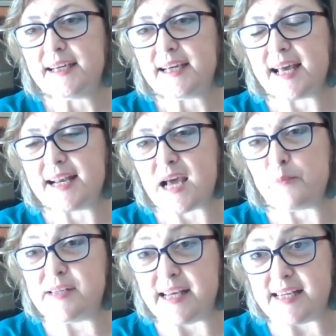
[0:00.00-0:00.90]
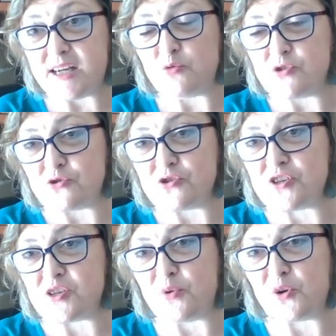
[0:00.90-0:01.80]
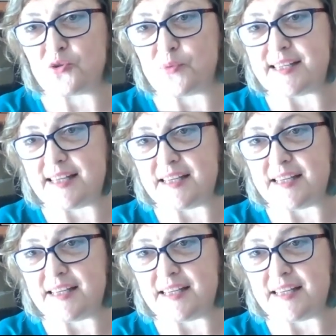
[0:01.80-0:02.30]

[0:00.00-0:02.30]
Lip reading: update our resources, because we see